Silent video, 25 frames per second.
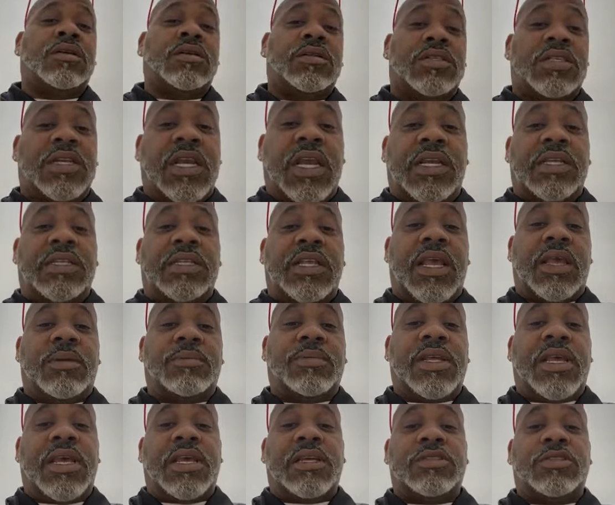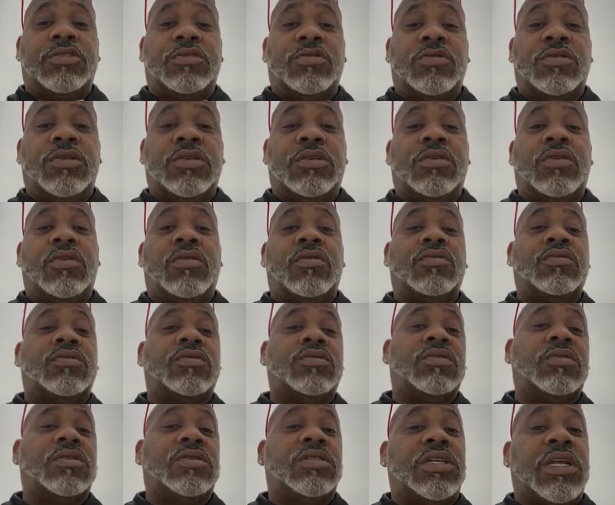Check Dame Dash Studios.
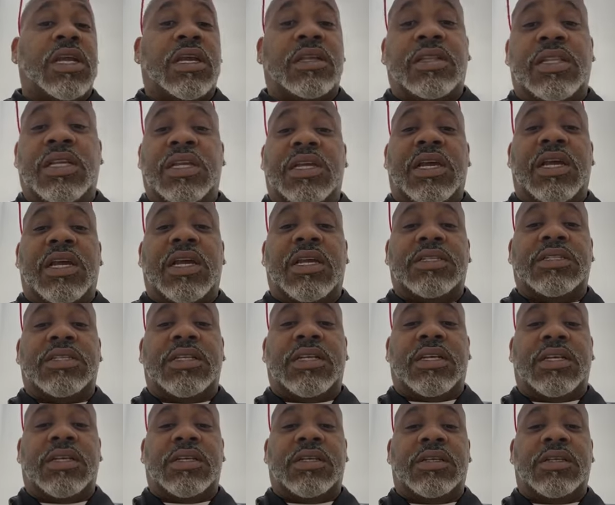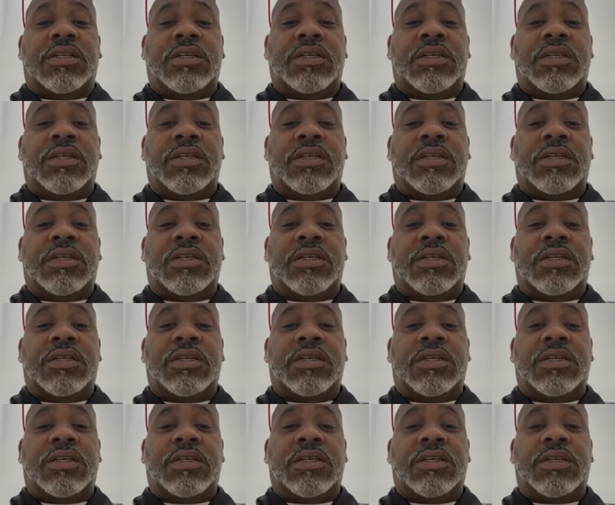Check the content.